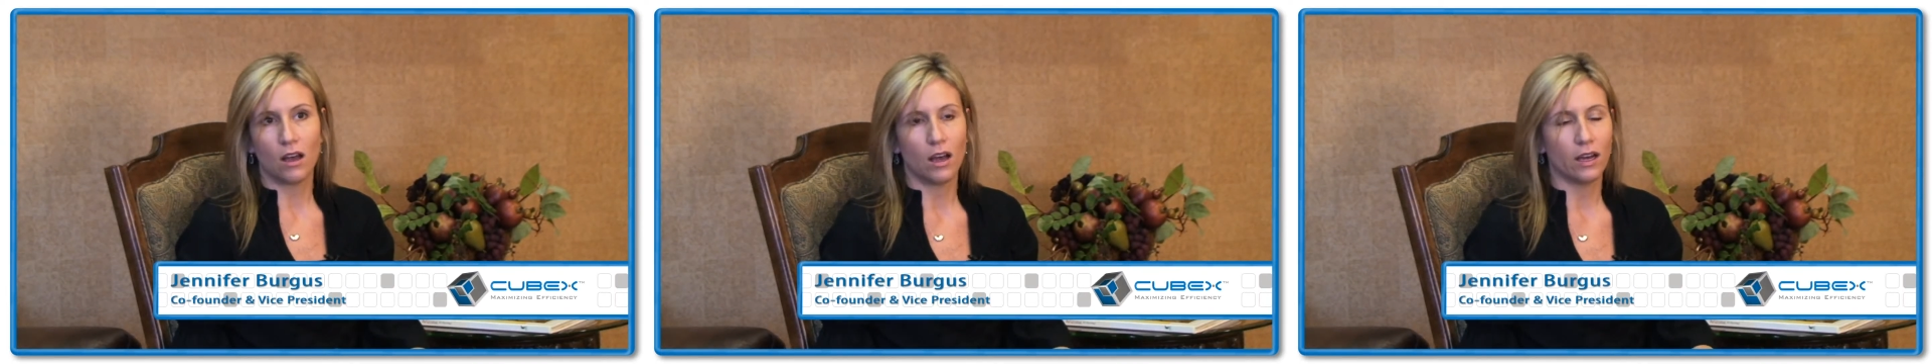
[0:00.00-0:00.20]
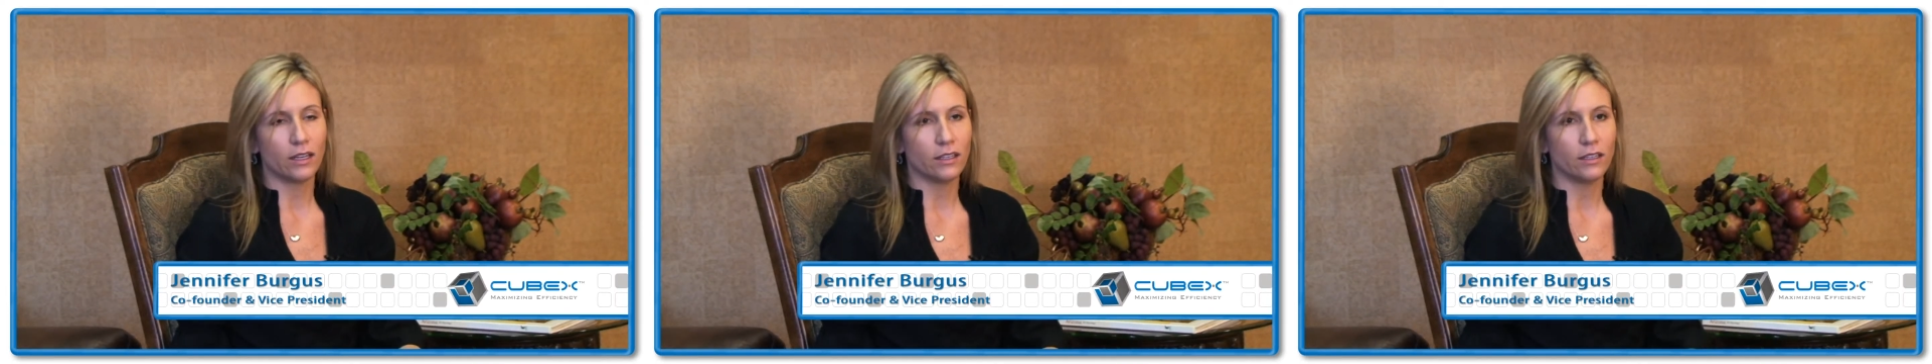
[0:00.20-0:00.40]

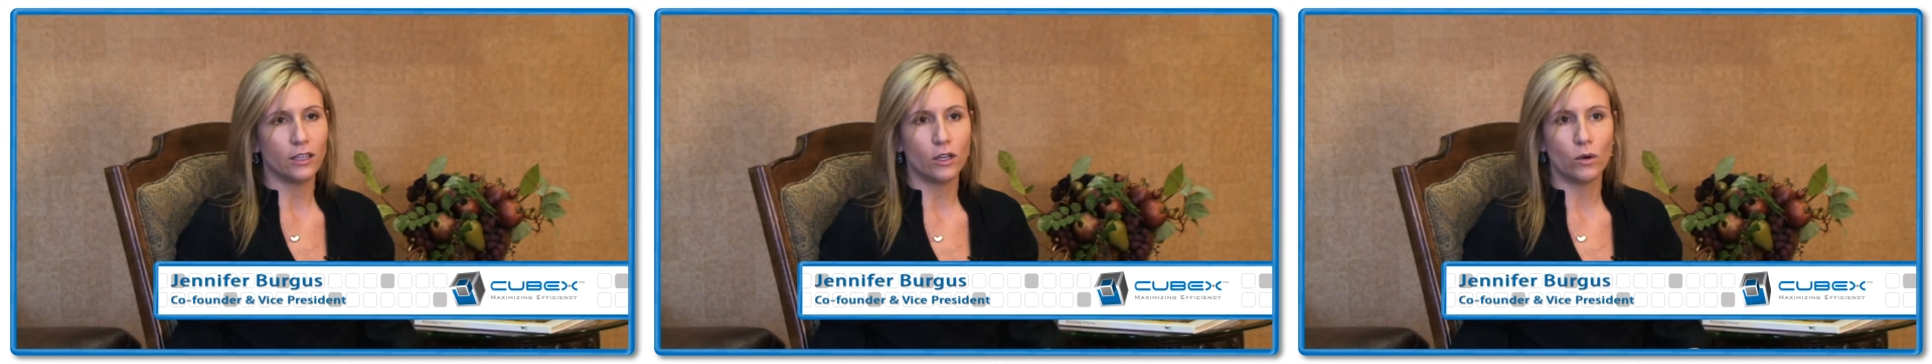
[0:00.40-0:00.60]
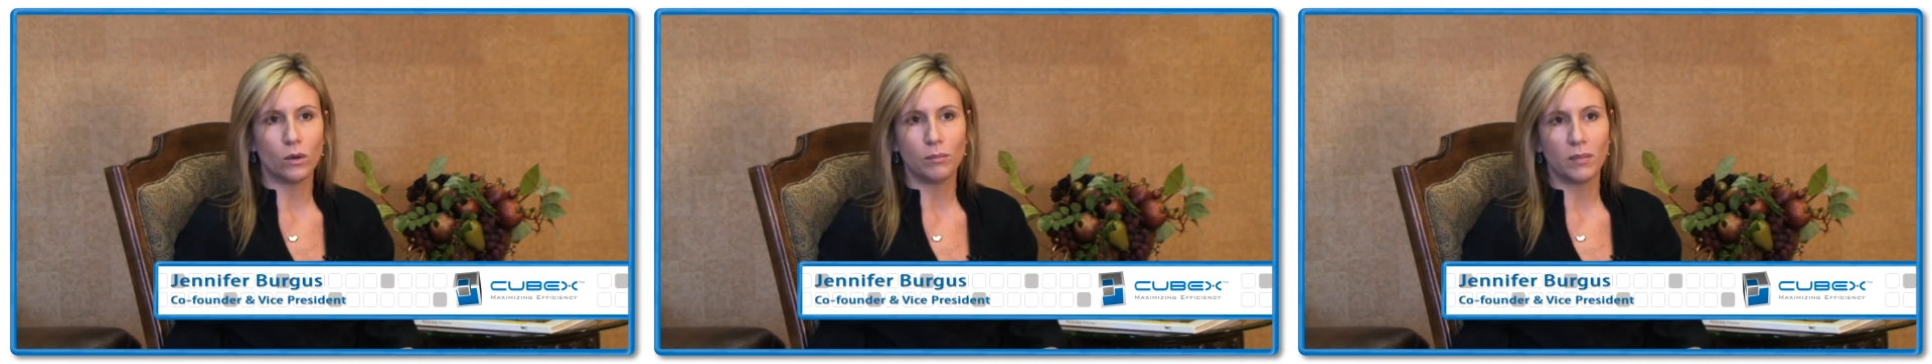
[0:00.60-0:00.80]
on,
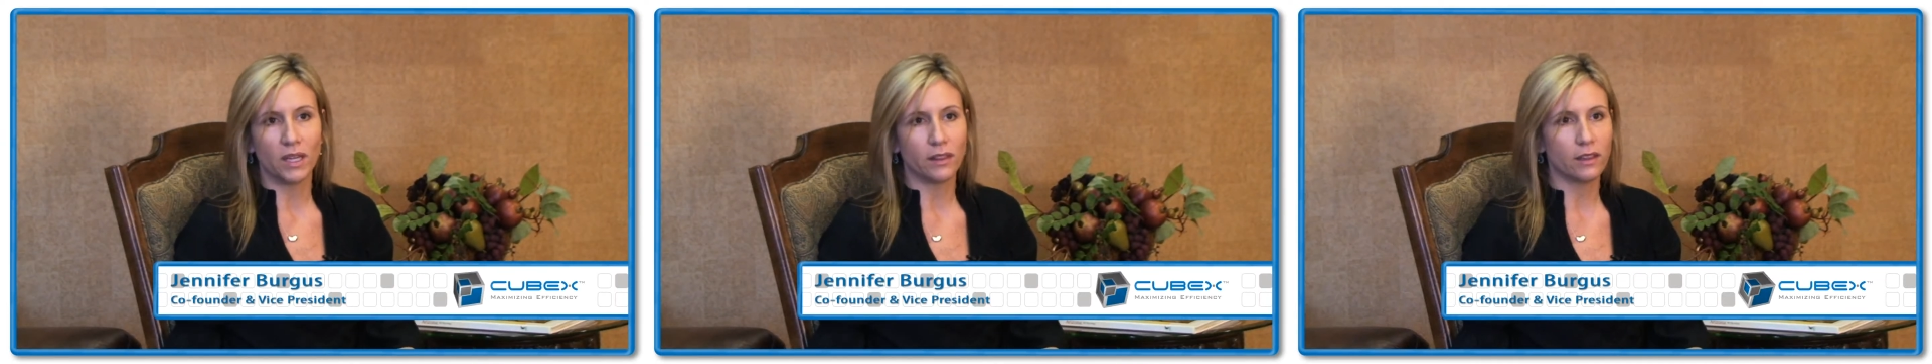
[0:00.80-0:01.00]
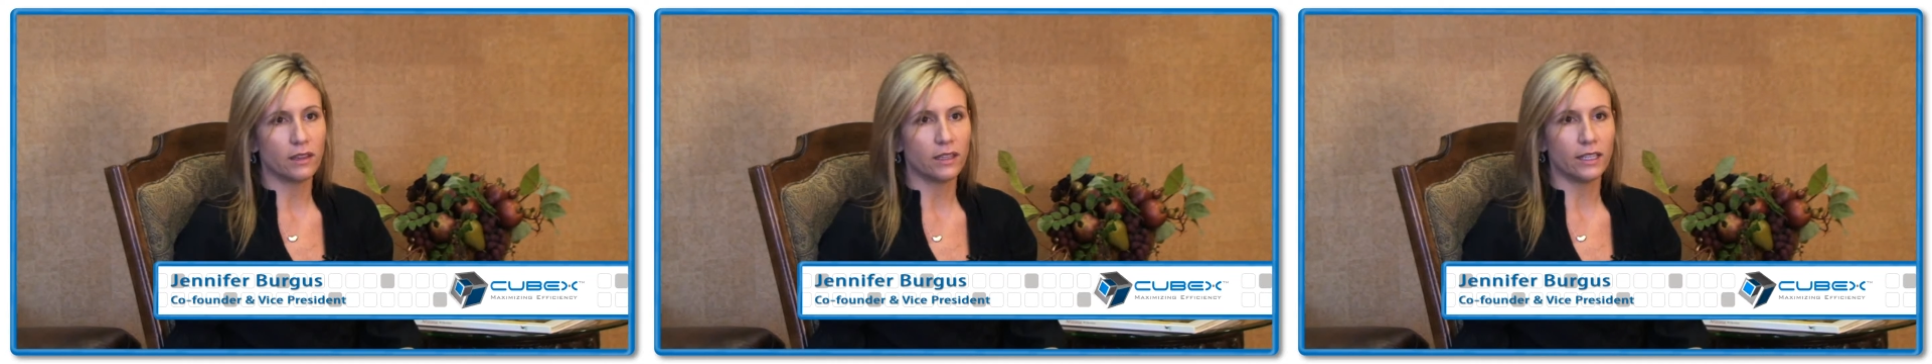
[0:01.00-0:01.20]
a
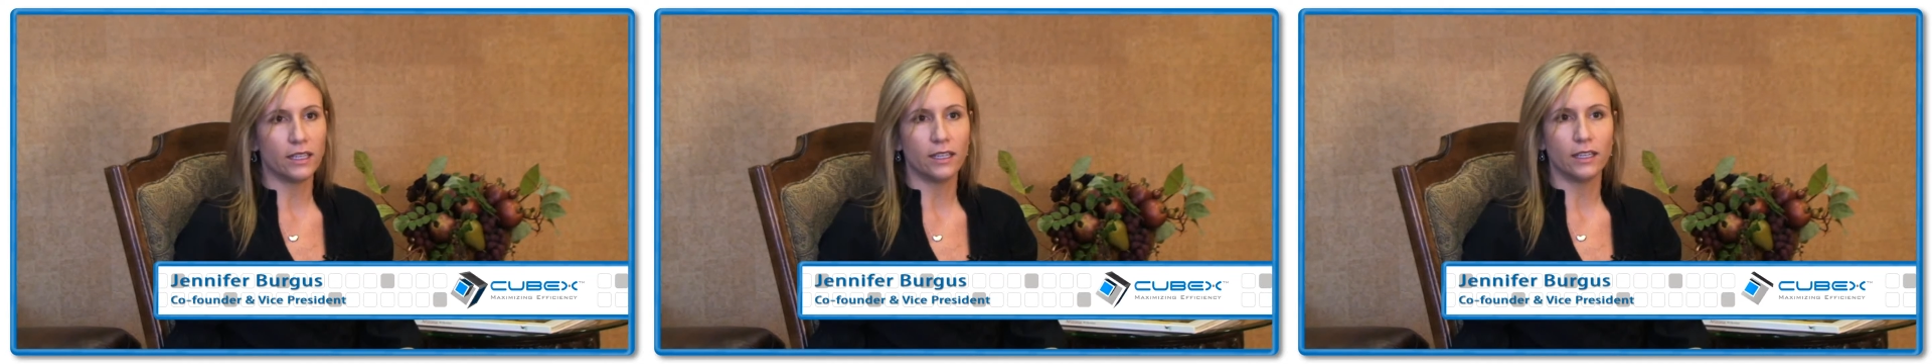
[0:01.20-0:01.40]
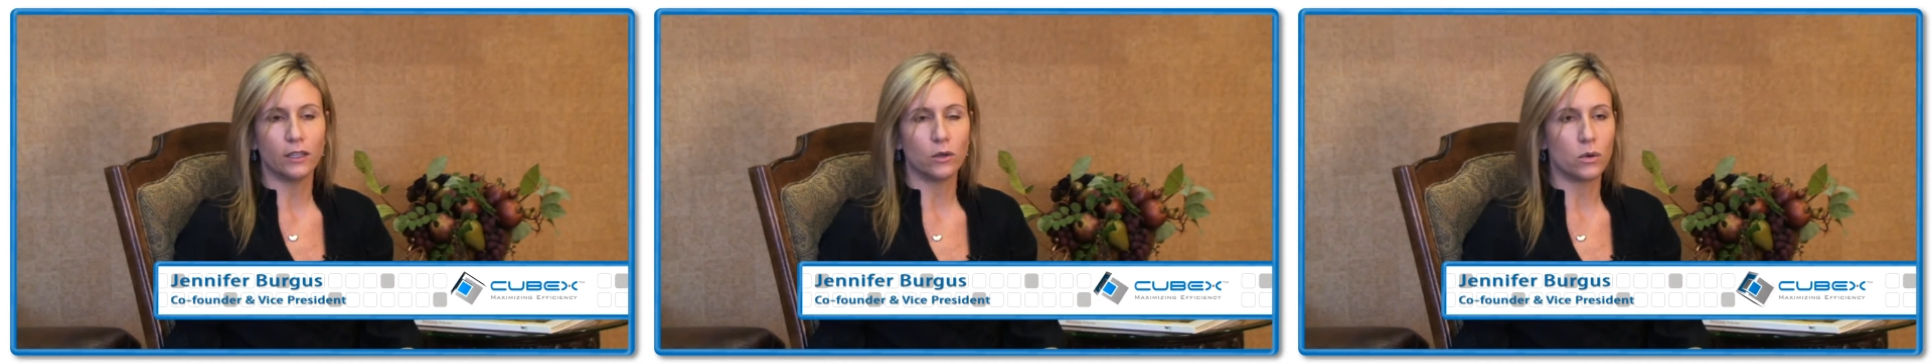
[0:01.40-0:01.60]
monthly,